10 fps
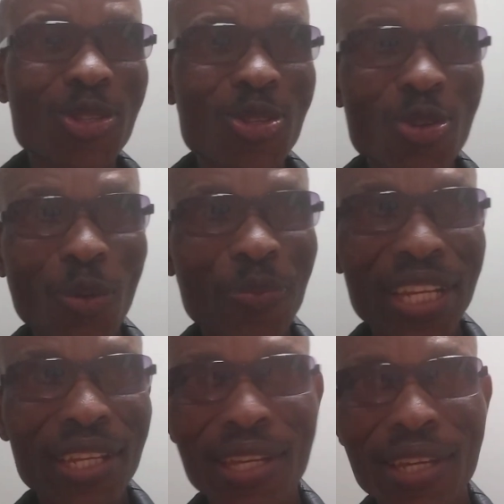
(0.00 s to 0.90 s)
so
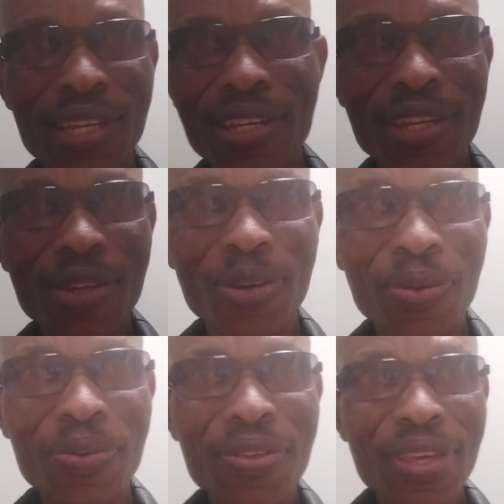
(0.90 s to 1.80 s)
many,
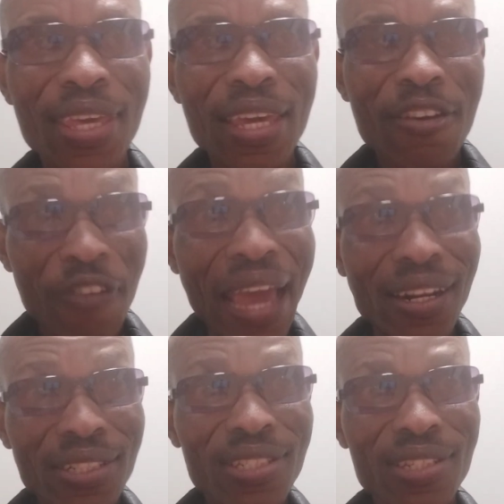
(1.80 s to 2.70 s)

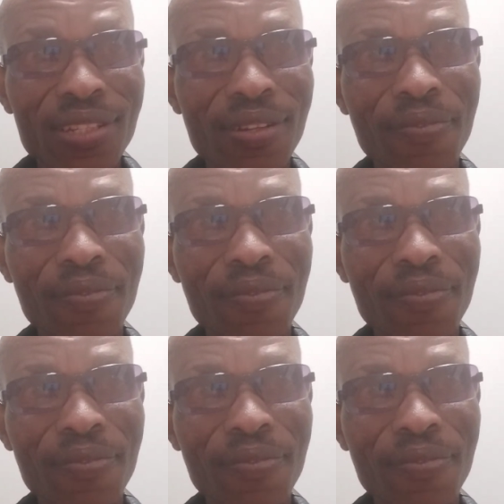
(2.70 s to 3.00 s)
files.